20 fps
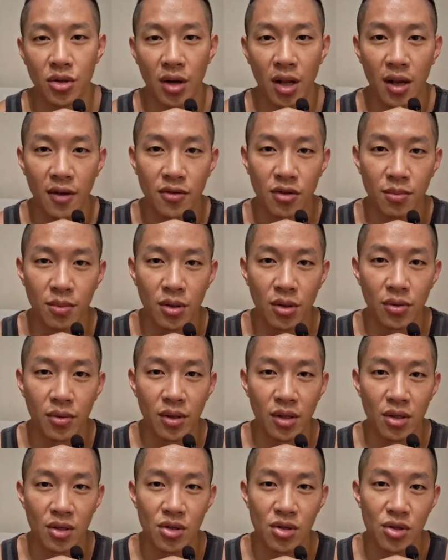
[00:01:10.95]
you'd have to be
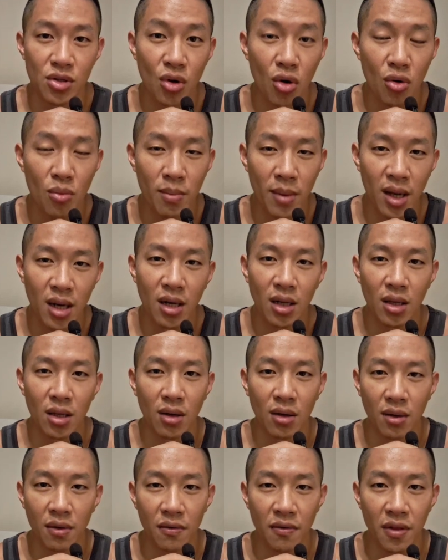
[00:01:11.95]
doing so
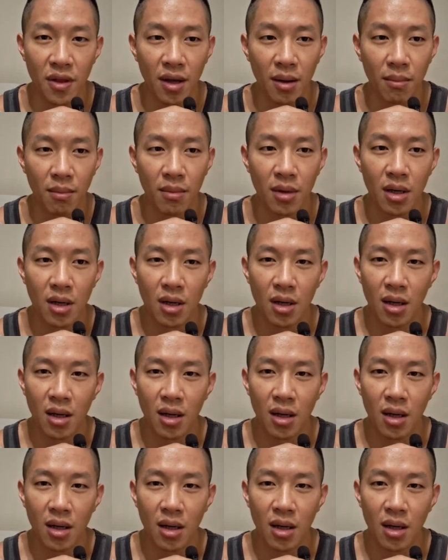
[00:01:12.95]
many of them,